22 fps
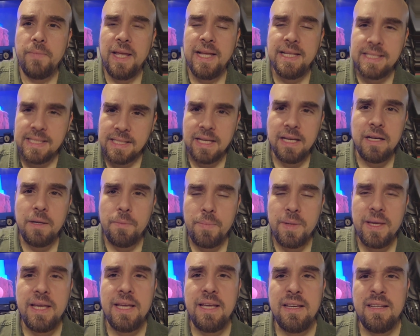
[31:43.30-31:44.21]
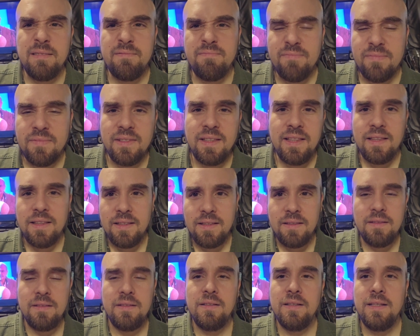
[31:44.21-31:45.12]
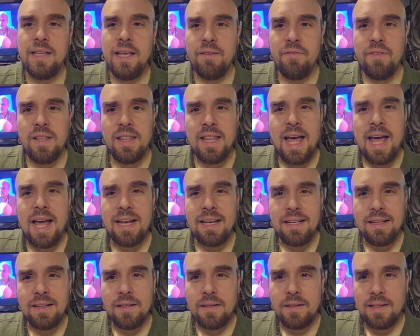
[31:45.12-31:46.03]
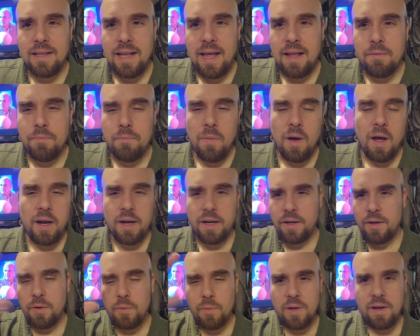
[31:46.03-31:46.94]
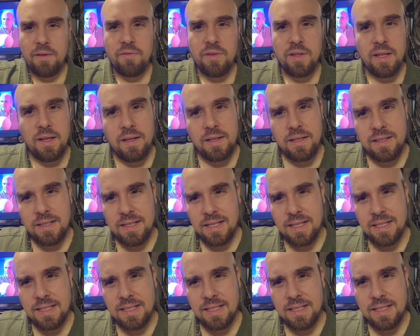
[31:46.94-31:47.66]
it's going to be given that moniker, whatever, that